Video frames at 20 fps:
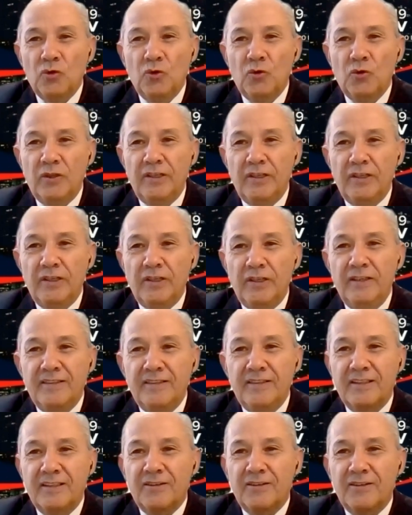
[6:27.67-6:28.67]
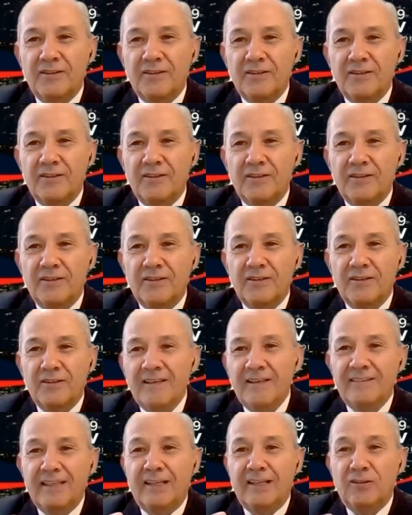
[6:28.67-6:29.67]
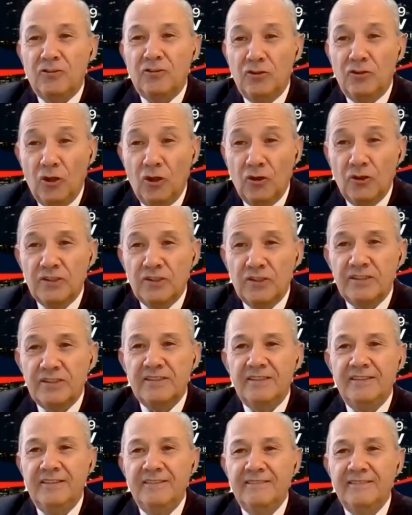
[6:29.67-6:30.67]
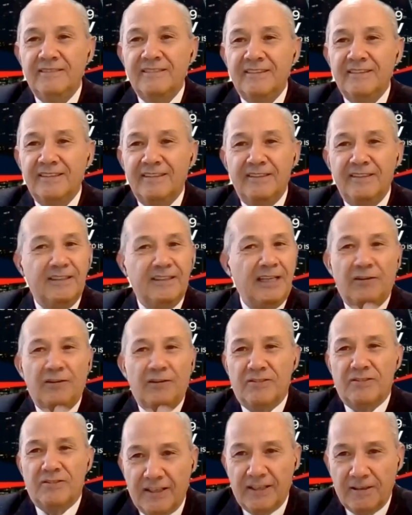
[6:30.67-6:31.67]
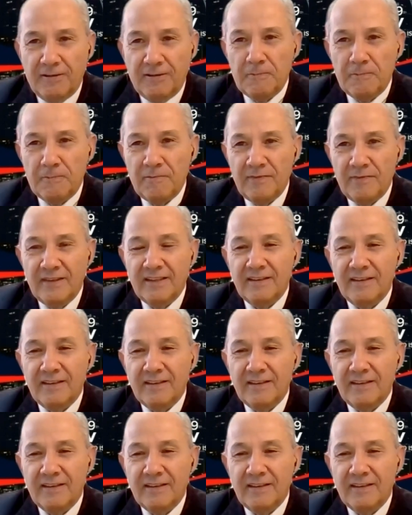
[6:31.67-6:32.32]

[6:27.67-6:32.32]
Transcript: to integrate technology in everything.